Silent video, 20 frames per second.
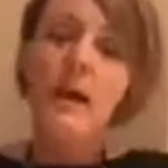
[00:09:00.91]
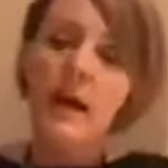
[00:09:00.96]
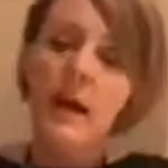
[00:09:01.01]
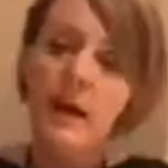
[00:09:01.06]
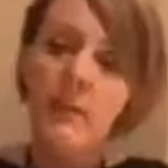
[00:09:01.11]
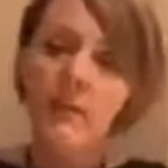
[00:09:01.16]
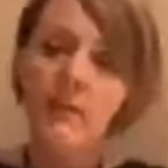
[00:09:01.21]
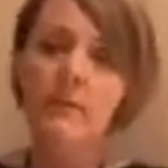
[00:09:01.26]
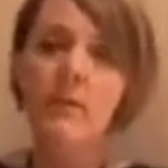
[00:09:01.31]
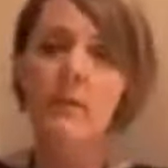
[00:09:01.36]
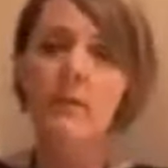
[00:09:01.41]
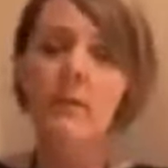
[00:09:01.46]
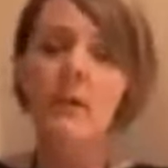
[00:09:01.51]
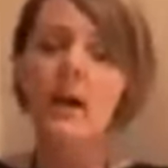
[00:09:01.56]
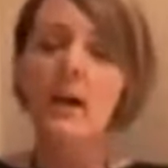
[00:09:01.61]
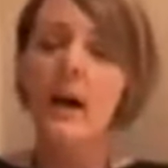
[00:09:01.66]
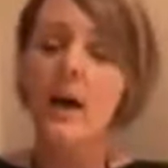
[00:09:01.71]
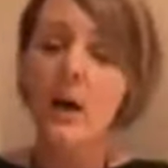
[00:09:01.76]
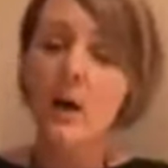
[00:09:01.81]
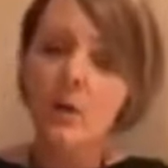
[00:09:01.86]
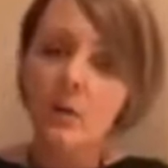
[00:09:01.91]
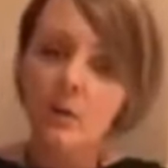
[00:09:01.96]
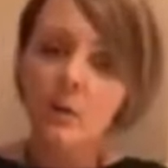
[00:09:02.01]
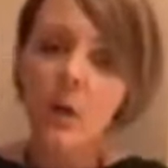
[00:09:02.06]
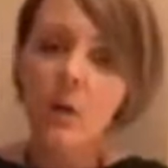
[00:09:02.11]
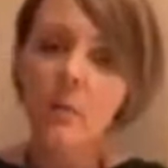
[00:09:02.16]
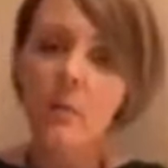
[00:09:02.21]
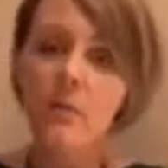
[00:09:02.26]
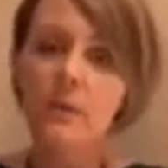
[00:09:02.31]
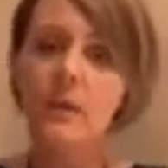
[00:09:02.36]
And on
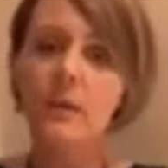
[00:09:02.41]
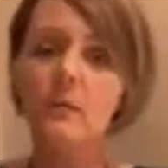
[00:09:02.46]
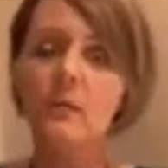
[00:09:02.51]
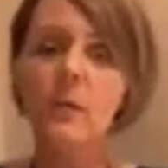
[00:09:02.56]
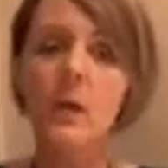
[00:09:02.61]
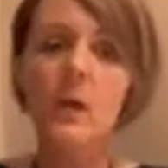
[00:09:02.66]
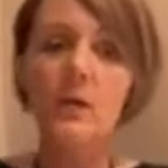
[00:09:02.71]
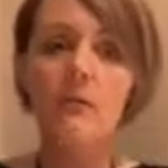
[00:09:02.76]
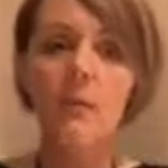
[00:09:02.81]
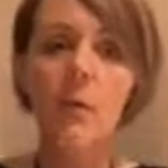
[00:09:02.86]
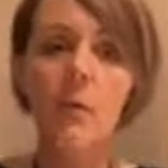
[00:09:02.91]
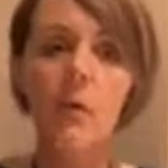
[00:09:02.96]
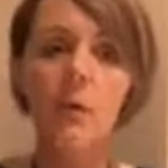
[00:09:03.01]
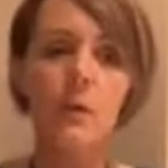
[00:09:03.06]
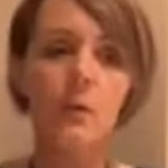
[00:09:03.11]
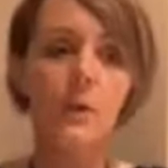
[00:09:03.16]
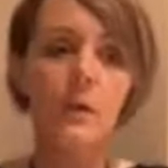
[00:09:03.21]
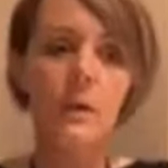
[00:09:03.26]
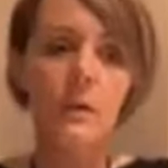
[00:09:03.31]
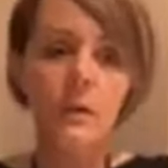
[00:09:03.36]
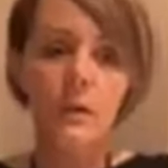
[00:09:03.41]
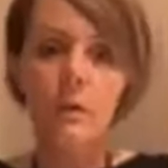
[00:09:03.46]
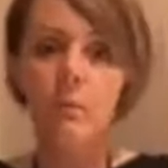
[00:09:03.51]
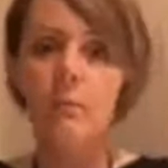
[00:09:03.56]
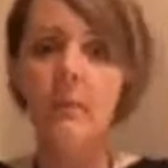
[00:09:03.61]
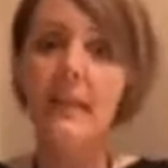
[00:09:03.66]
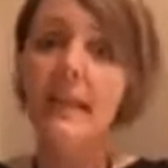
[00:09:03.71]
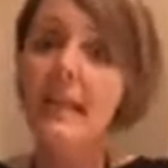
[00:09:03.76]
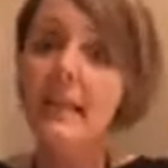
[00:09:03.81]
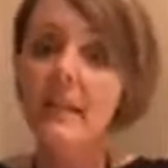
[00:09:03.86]
top of that, we have all the
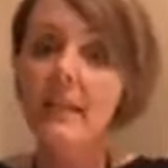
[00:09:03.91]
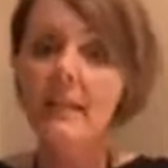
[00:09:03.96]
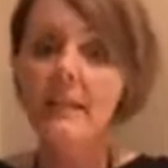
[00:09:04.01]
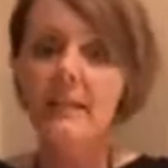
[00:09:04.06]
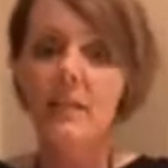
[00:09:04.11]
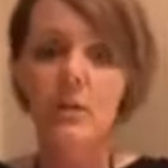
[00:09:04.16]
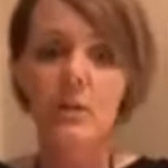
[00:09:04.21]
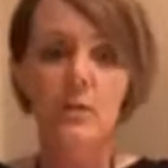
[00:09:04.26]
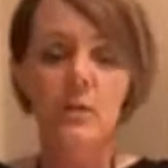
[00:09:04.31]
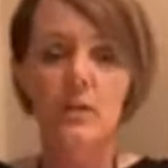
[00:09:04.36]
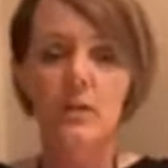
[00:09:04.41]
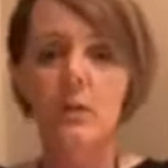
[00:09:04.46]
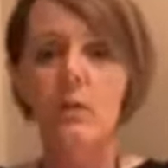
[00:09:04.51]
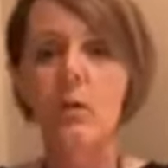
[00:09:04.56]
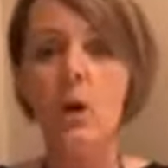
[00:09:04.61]
millennial generation